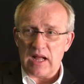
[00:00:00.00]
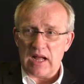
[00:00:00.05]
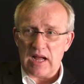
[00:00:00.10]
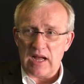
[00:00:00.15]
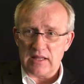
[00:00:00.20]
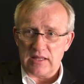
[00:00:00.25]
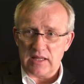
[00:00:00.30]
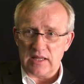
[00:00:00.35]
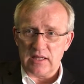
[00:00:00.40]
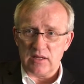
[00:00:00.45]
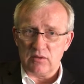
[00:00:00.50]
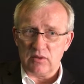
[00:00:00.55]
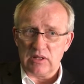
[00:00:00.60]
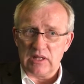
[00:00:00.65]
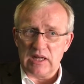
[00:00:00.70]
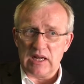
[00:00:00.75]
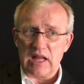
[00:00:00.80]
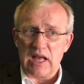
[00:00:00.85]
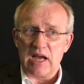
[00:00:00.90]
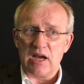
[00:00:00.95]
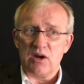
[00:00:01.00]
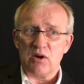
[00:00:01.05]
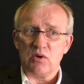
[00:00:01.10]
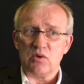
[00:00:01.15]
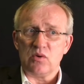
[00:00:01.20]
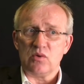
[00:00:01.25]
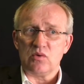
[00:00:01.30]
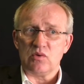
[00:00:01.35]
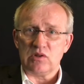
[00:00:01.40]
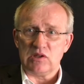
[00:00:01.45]
I think it will
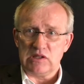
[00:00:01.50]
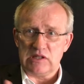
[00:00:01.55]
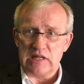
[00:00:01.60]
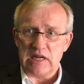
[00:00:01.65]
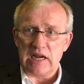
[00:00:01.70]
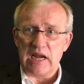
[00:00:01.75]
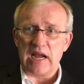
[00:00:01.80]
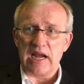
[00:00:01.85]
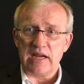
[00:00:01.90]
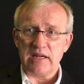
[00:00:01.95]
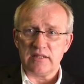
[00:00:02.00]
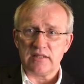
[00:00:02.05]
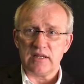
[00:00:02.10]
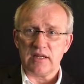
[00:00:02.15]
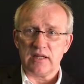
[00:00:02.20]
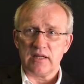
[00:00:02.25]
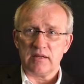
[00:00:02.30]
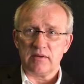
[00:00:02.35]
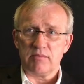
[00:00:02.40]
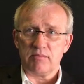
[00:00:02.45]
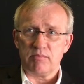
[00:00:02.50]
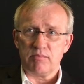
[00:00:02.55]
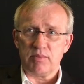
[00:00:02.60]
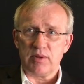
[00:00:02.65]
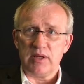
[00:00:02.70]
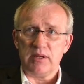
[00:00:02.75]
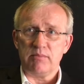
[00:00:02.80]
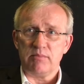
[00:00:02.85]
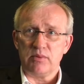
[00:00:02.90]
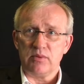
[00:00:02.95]
allow the aging
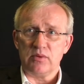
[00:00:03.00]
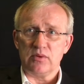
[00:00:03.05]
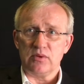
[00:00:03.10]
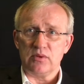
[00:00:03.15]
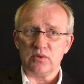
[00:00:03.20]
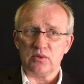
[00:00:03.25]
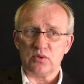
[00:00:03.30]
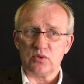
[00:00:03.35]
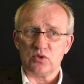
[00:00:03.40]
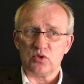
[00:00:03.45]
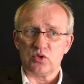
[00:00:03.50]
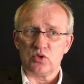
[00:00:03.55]
people